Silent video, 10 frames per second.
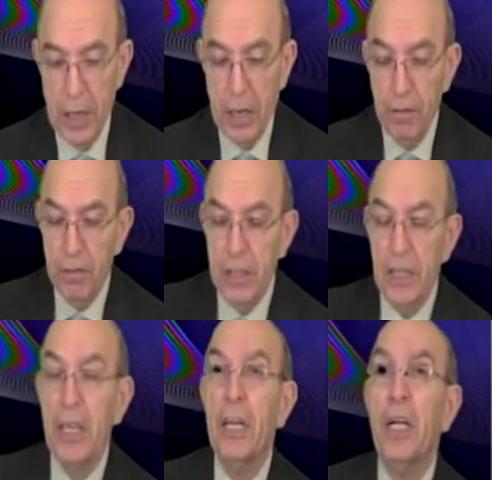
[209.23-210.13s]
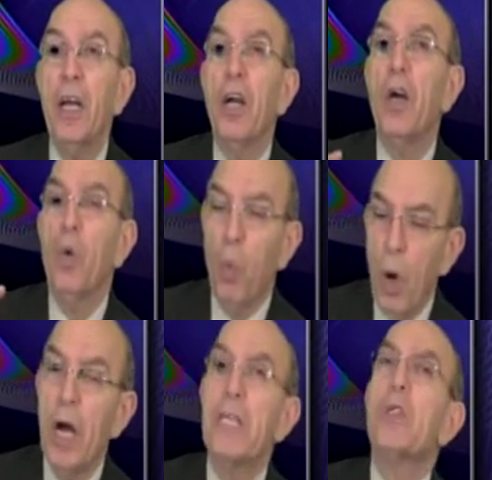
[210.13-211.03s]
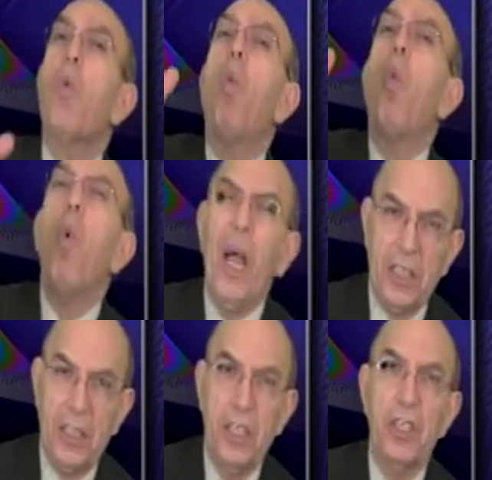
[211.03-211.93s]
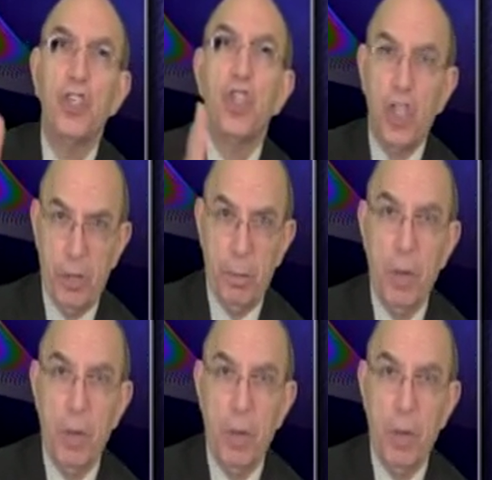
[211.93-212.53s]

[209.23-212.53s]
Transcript: Everything was what? Cheap.